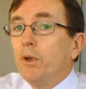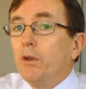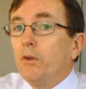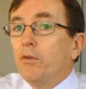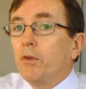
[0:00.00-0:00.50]

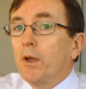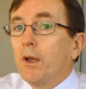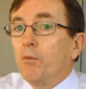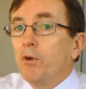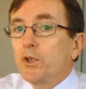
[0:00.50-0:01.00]
is
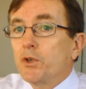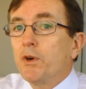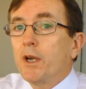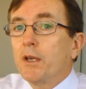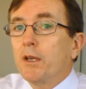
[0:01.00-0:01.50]

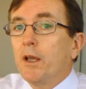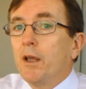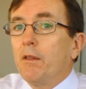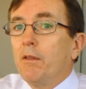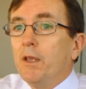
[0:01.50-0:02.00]
restrict
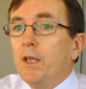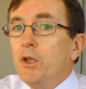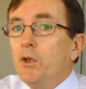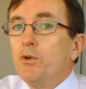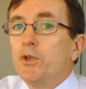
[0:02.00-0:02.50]
the
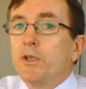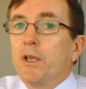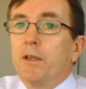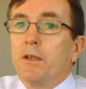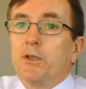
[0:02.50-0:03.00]
use
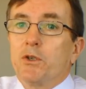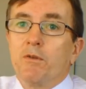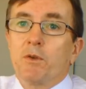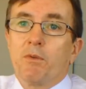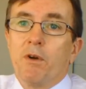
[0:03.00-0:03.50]
that the
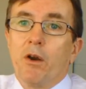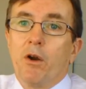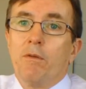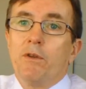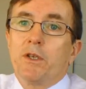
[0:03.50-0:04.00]
service provider
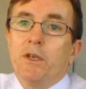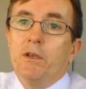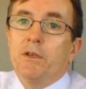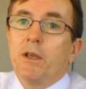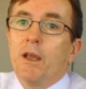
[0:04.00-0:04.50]

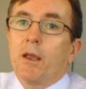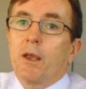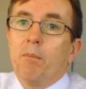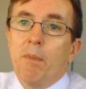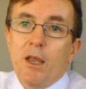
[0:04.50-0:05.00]
overseas
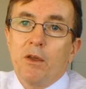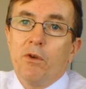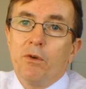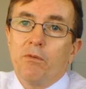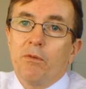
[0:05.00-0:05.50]
can make of
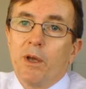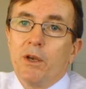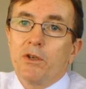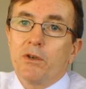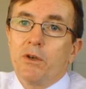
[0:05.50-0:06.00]
your
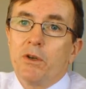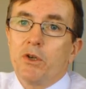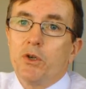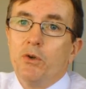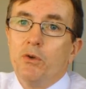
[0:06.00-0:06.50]
information
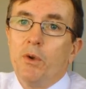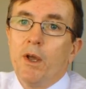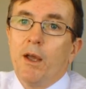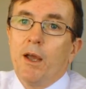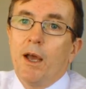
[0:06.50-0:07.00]
to
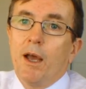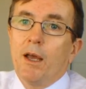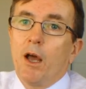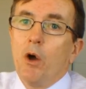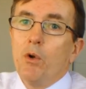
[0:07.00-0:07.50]

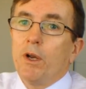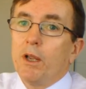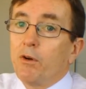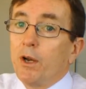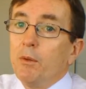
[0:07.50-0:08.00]

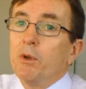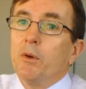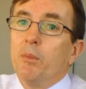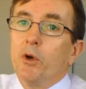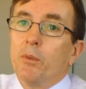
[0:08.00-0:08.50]
only a very
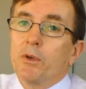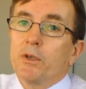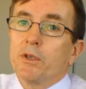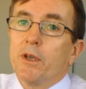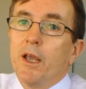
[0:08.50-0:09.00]
limited
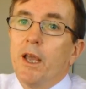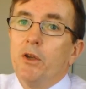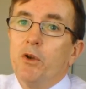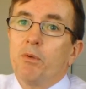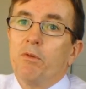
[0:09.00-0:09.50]
purpose,
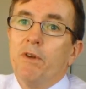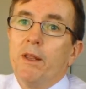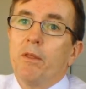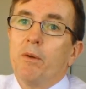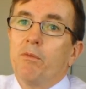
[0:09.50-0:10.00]
and you
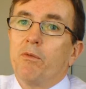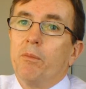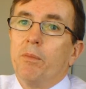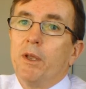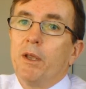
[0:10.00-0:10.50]
prevent them
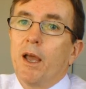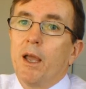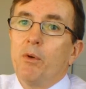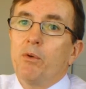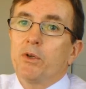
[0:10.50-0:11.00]
from being
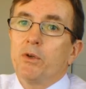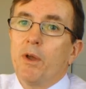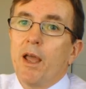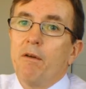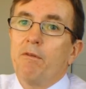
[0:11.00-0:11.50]
able
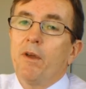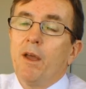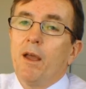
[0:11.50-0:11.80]
to have